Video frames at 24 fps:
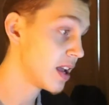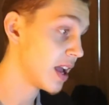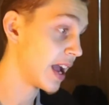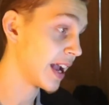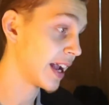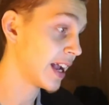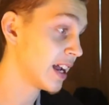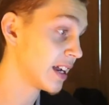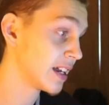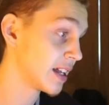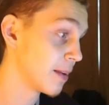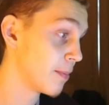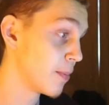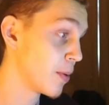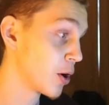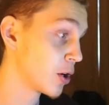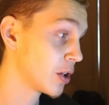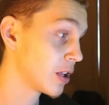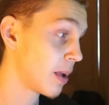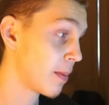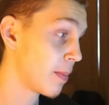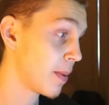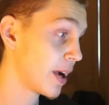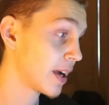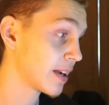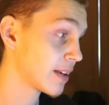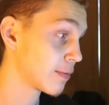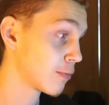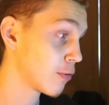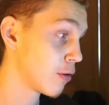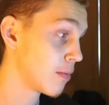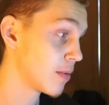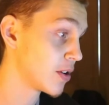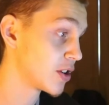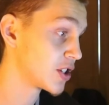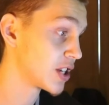Again, compare that back to
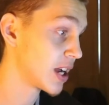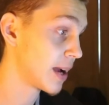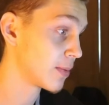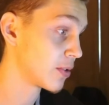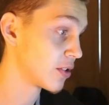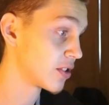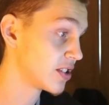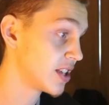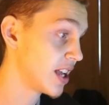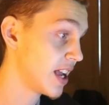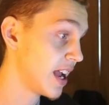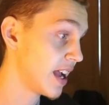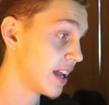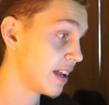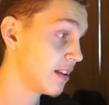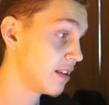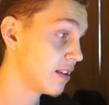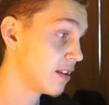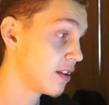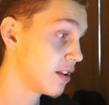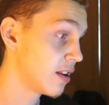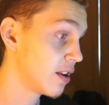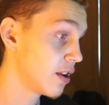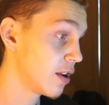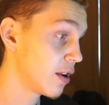Romans chapter ten,